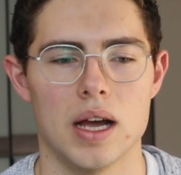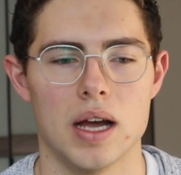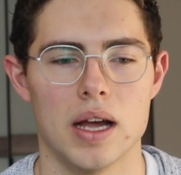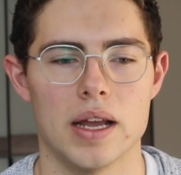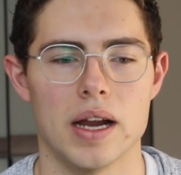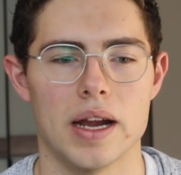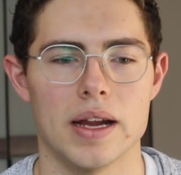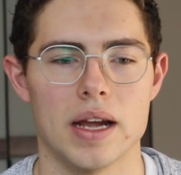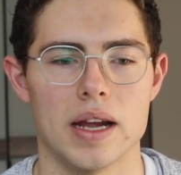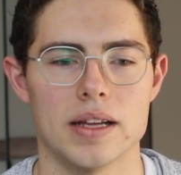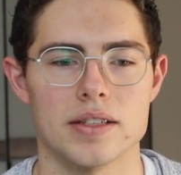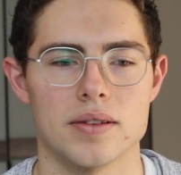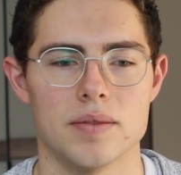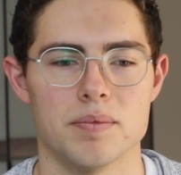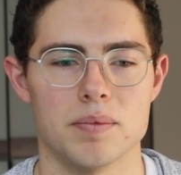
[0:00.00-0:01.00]
and
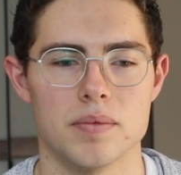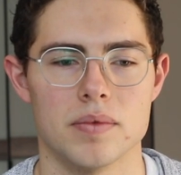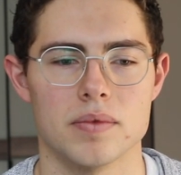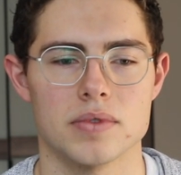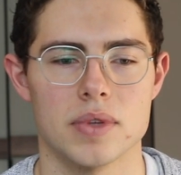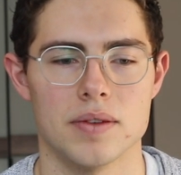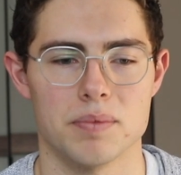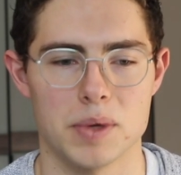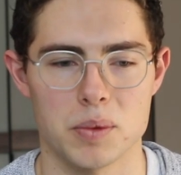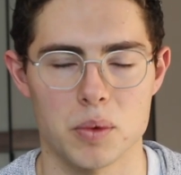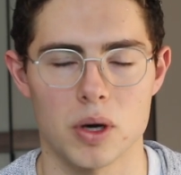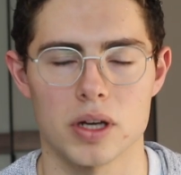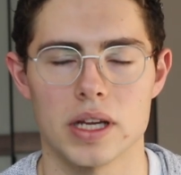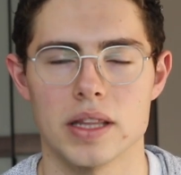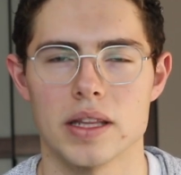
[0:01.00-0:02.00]
I've been
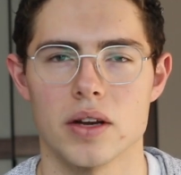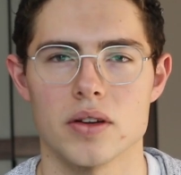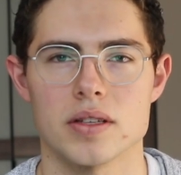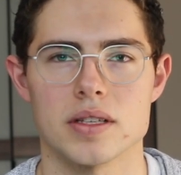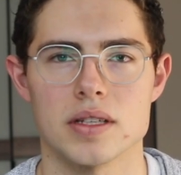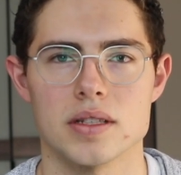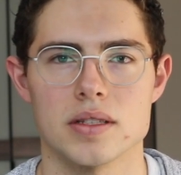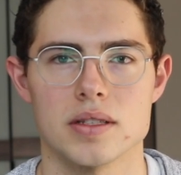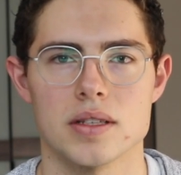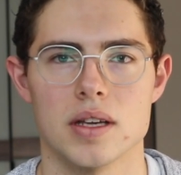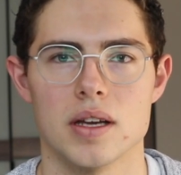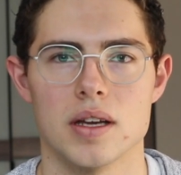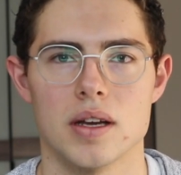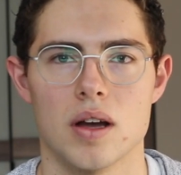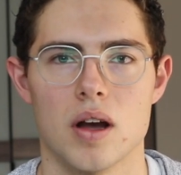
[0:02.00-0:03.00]
working there since
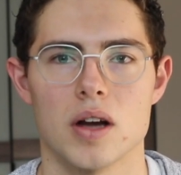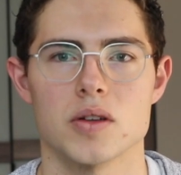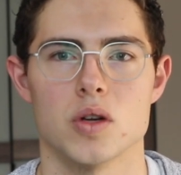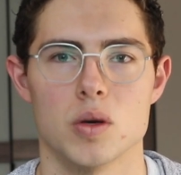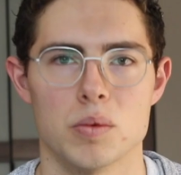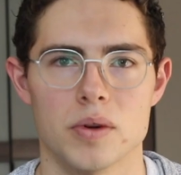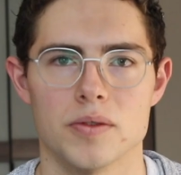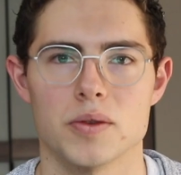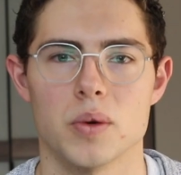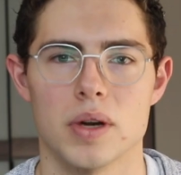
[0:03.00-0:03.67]
October of